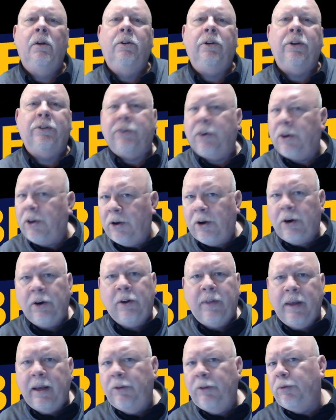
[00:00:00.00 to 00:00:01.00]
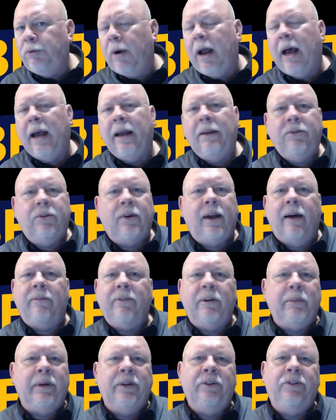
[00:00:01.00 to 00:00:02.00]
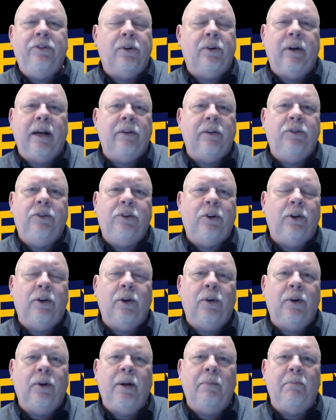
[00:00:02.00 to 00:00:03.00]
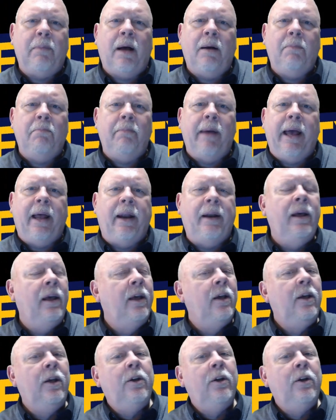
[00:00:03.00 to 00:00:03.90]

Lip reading: To secure these rights, governments are instituted among men,